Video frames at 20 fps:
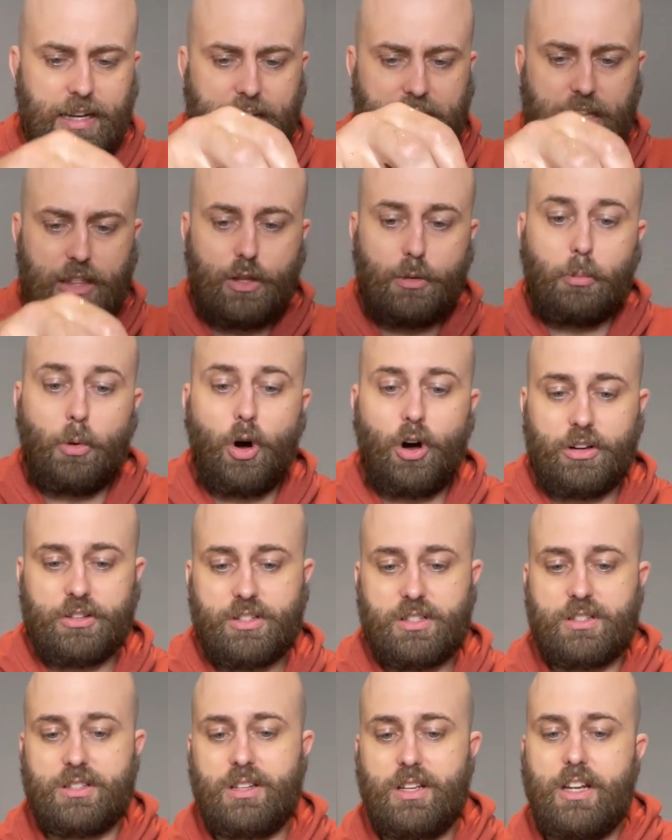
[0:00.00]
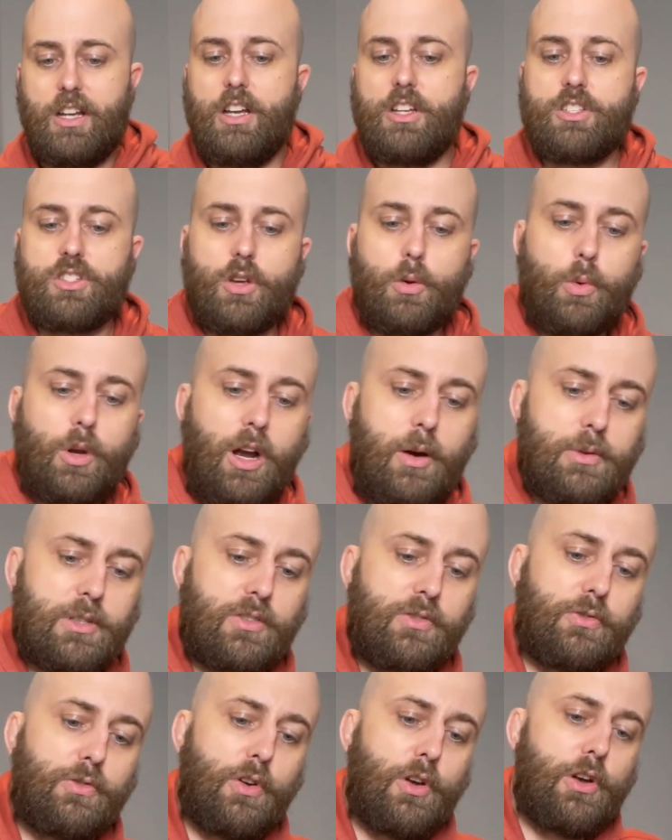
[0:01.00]
in the moss. So when I
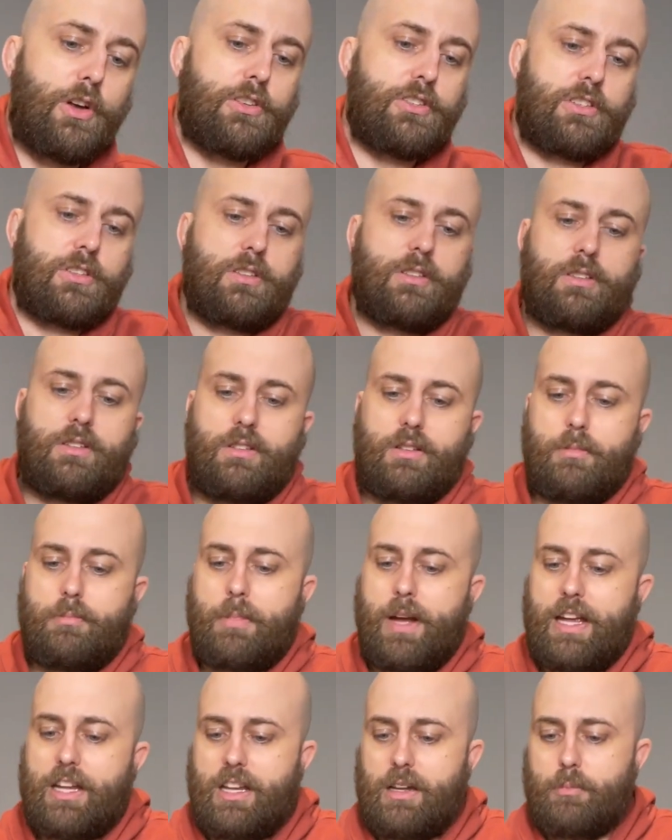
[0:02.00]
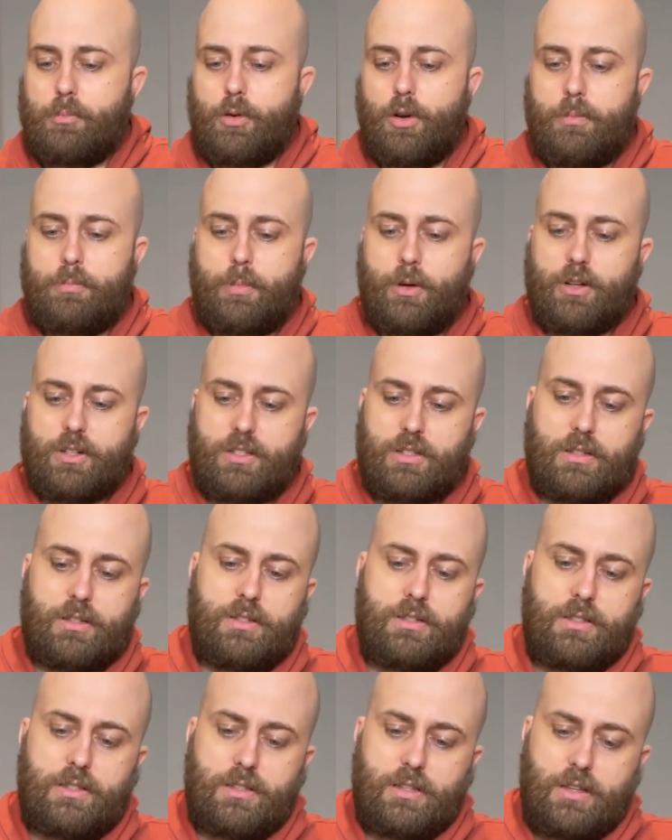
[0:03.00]
was first making prop
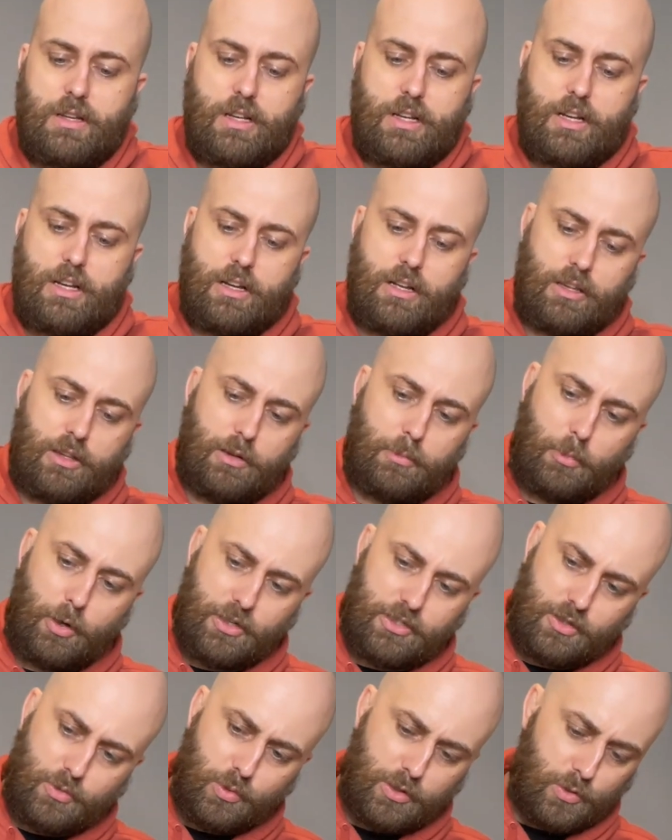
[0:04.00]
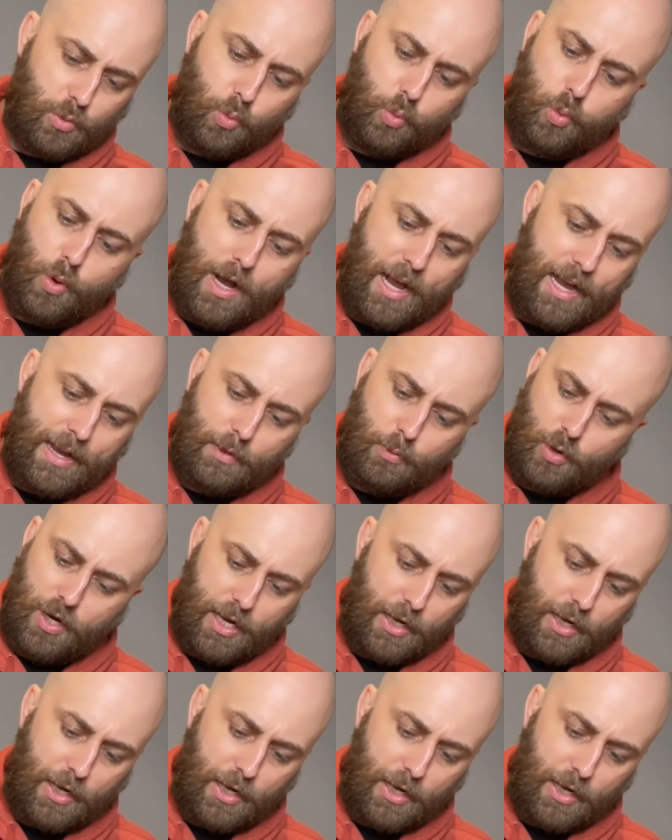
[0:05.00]
boxes, the moss was way